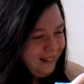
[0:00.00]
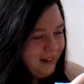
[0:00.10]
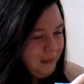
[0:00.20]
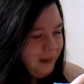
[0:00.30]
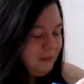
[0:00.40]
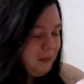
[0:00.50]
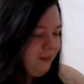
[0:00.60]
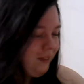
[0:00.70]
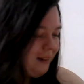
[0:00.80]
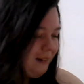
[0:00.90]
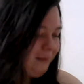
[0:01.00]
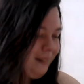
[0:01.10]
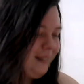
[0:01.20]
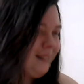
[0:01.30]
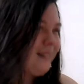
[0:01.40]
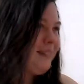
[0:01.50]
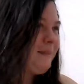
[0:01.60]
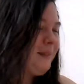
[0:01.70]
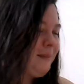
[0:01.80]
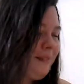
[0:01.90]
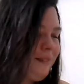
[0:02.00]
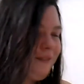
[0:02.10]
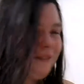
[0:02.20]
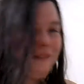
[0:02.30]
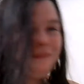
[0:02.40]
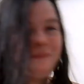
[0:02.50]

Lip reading: I mean, it'll be fun, but it's gonna be a bit difficult.